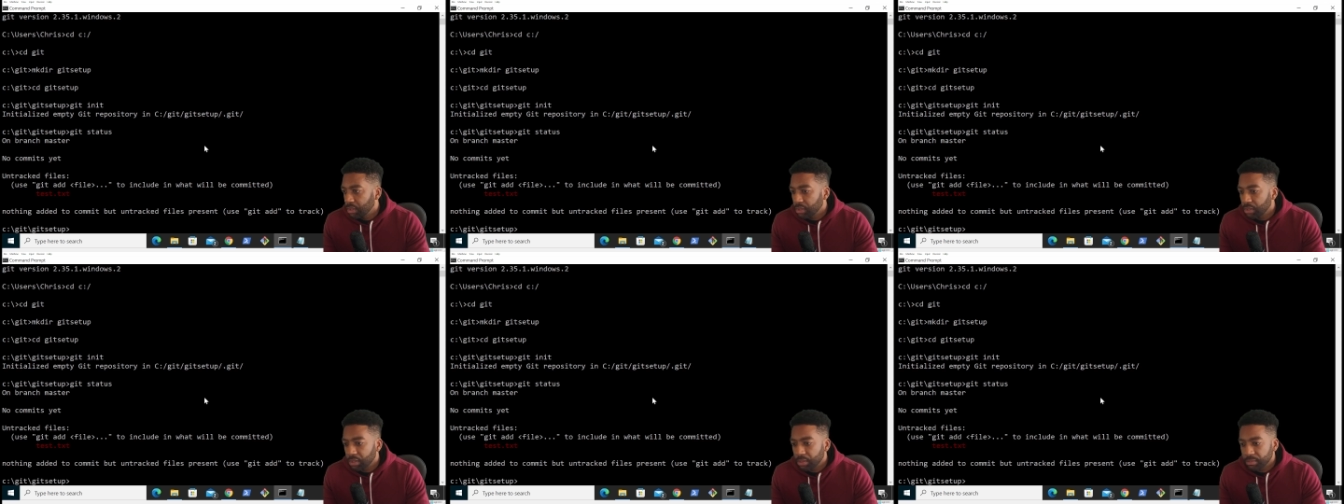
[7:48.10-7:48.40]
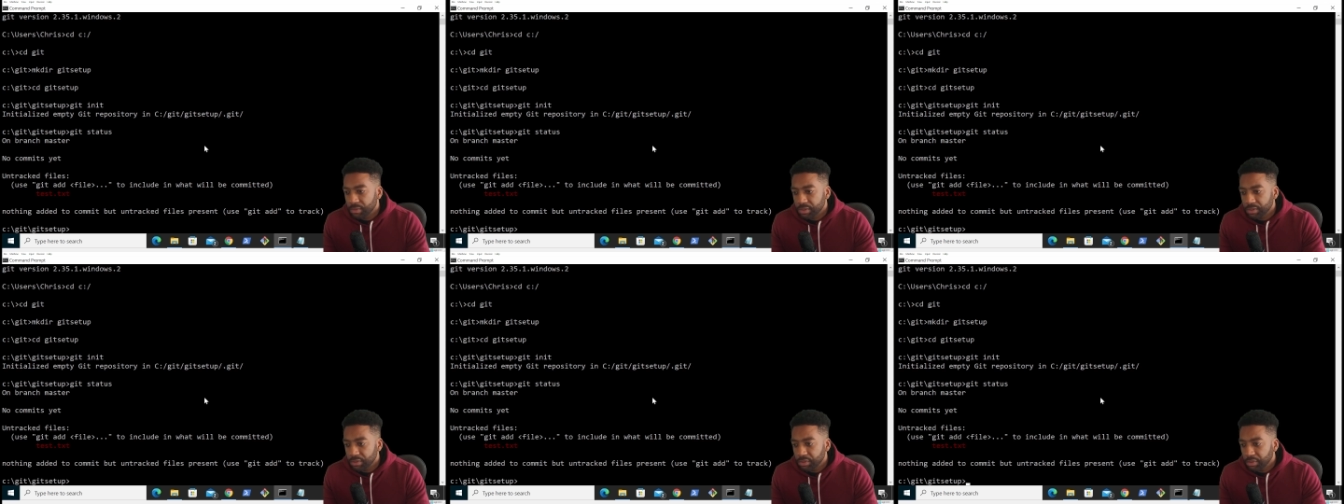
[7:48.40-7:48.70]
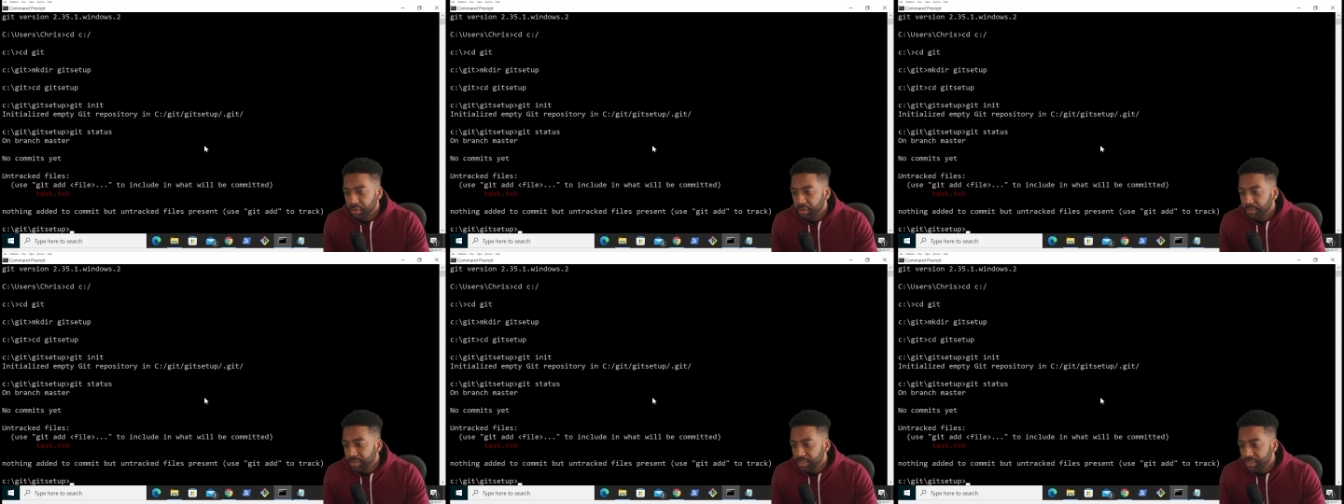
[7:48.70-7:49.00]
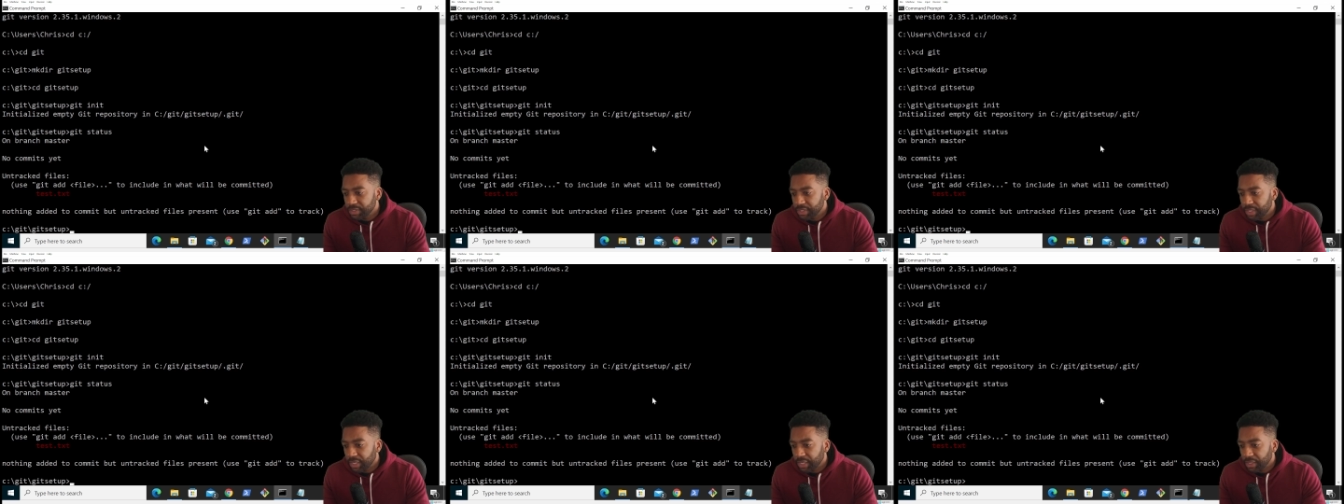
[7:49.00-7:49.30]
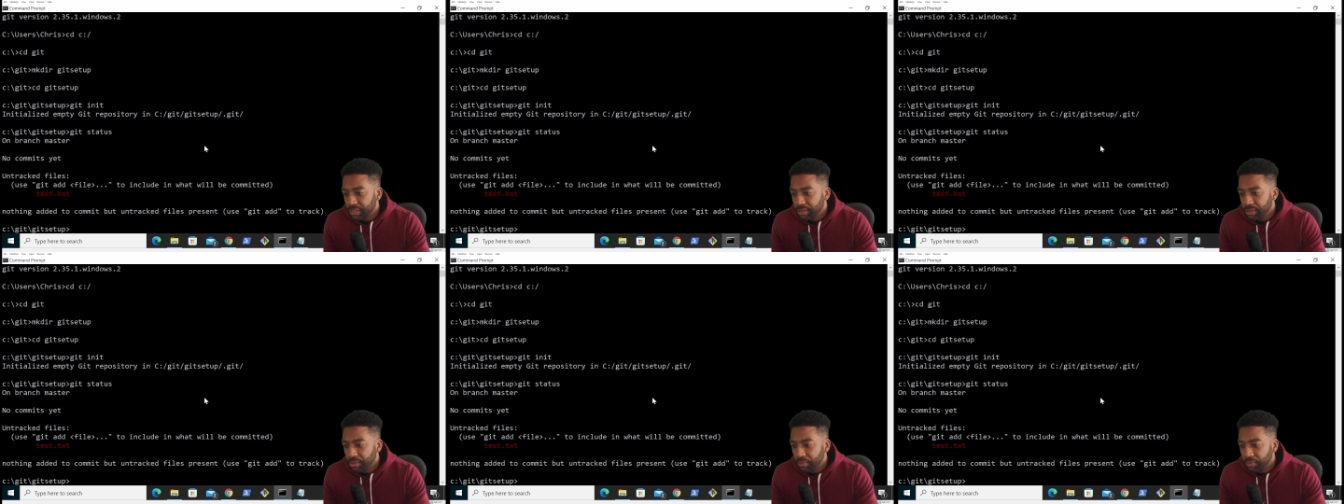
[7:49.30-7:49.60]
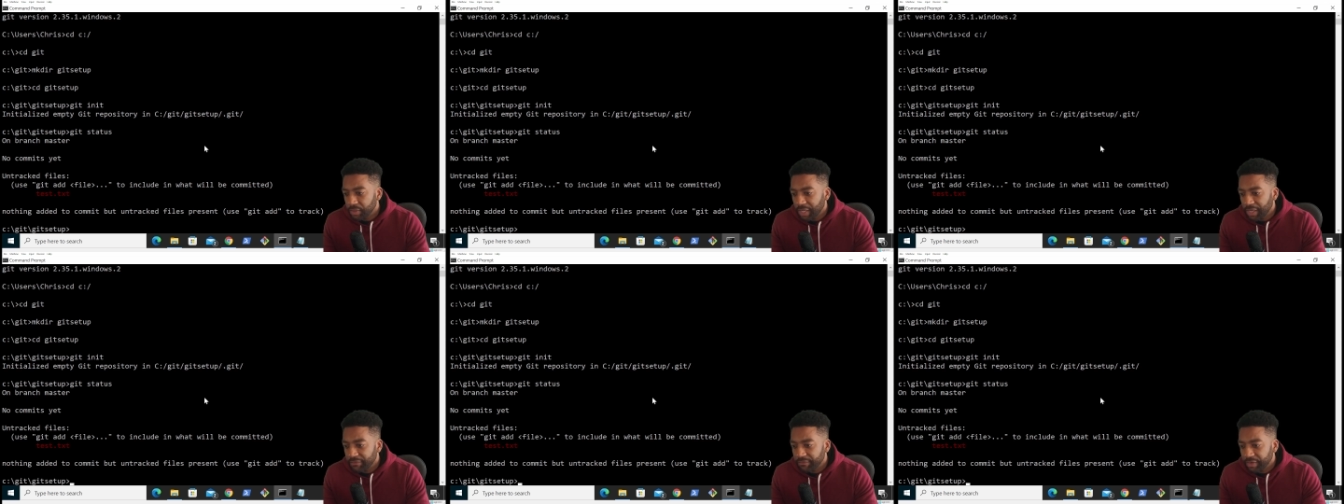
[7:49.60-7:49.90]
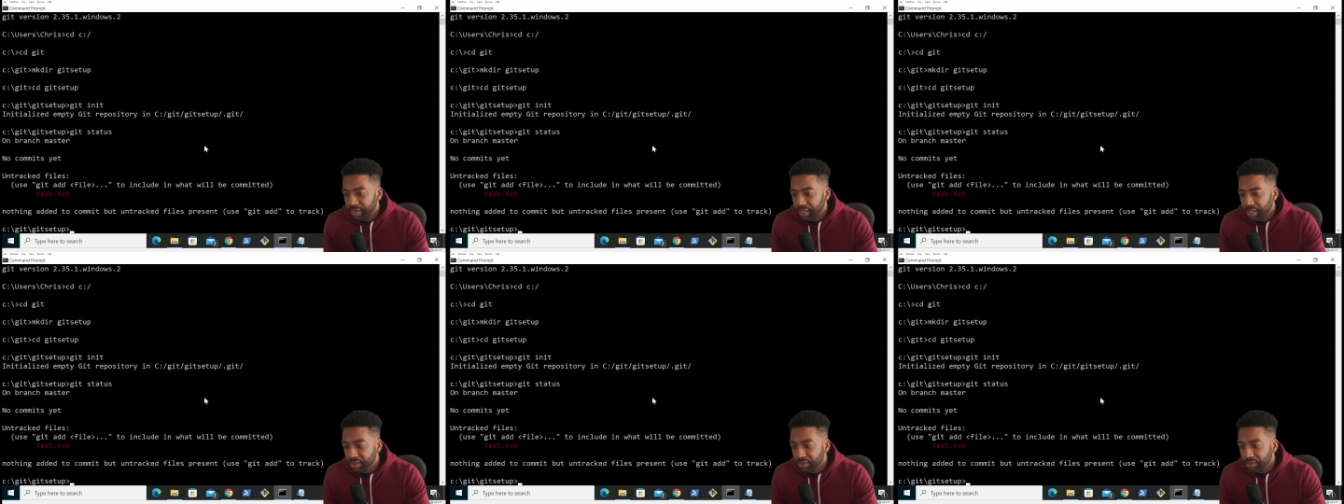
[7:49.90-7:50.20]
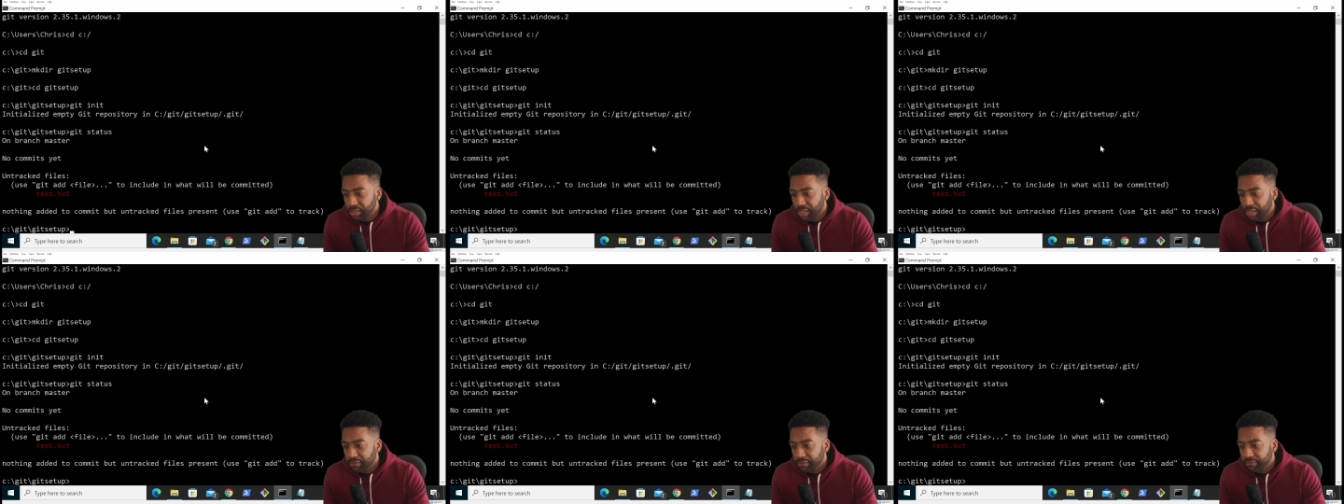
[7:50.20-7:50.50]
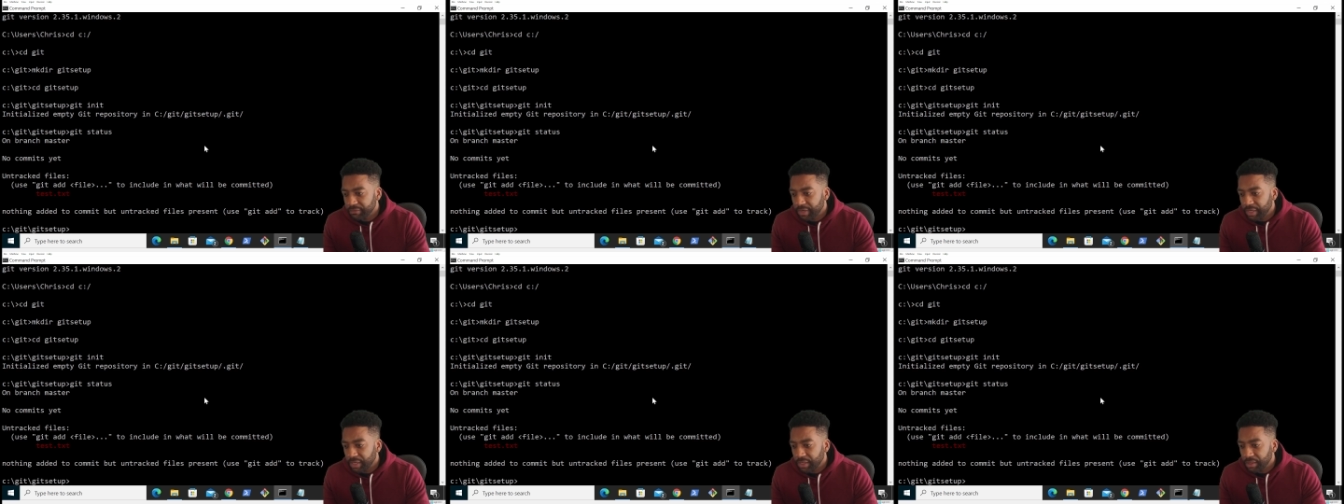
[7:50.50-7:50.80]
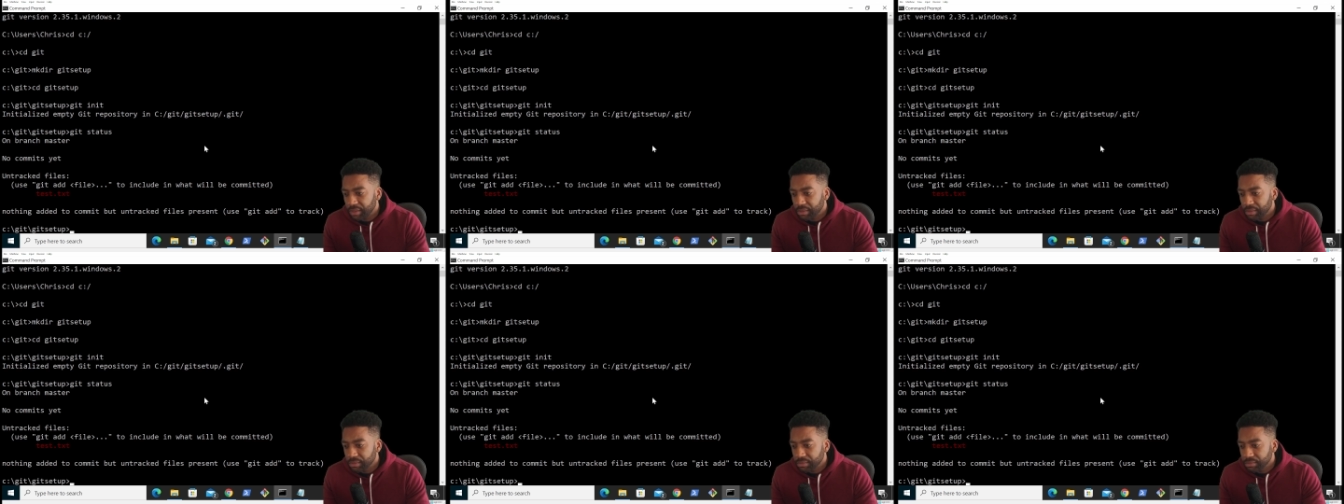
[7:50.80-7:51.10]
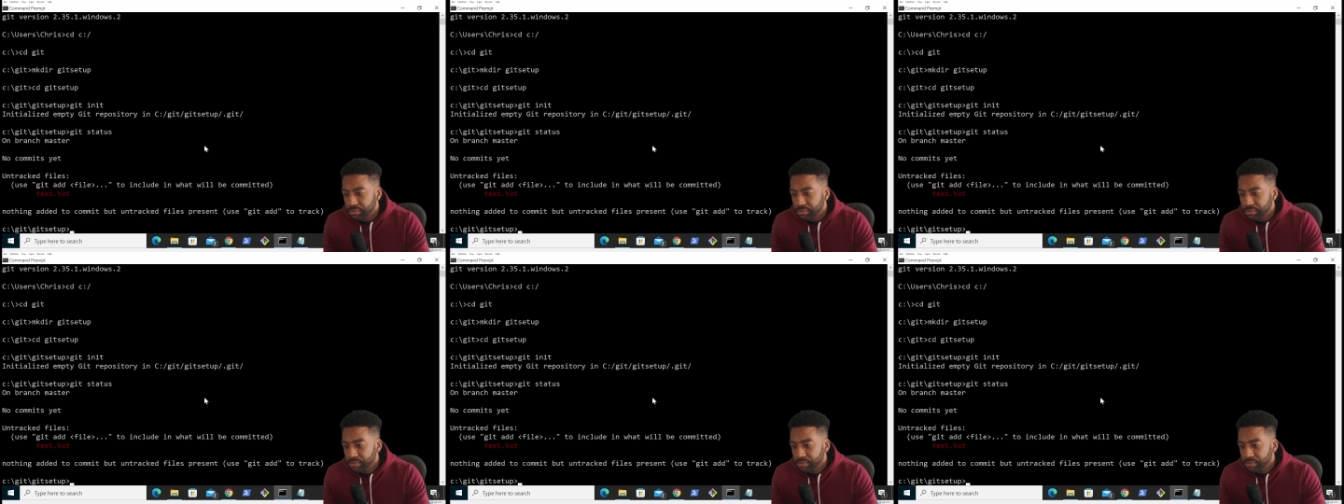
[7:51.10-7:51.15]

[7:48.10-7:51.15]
There's no commits yet. We have an untracked file